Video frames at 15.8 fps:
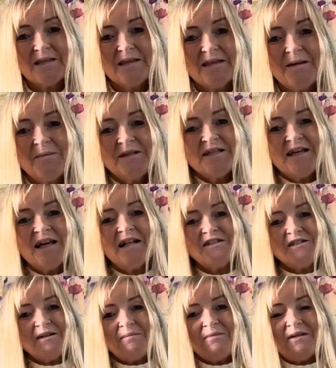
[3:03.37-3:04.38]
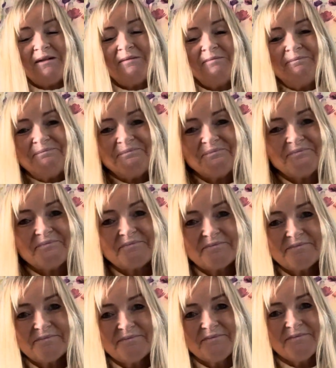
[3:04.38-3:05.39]
Let me tell you something.
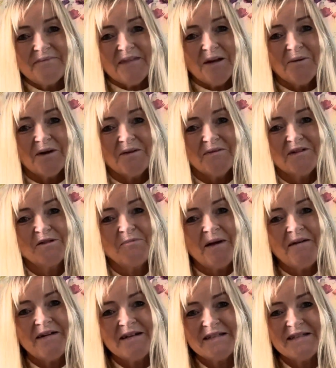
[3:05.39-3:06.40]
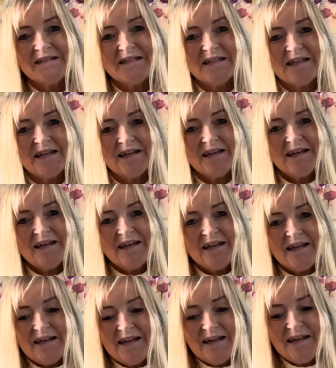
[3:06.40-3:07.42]
What I've experienced in
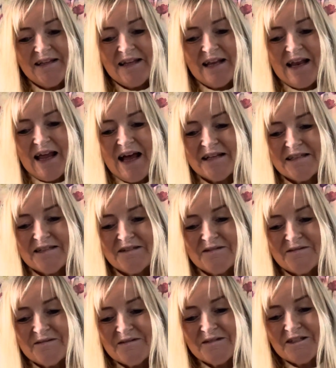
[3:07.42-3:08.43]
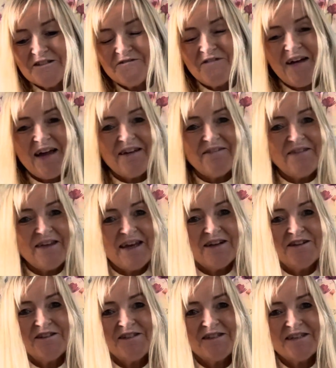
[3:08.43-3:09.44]
the last 5
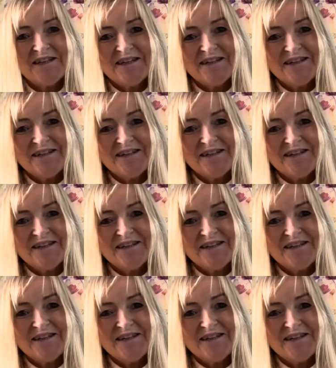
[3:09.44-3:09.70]
years.